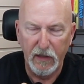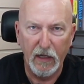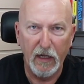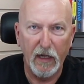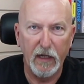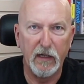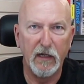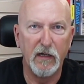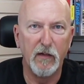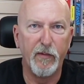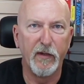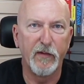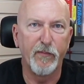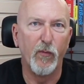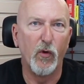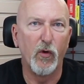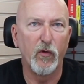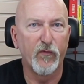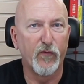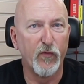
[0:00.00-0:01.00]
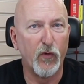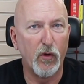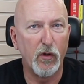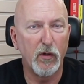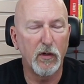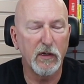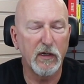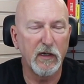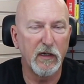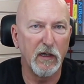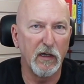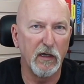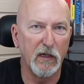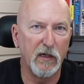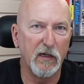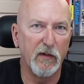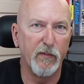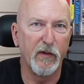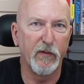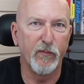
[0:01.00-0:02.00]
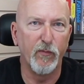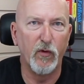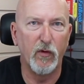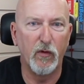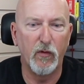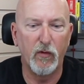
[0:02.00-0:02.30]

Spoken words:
a little bit more torque and a little bit more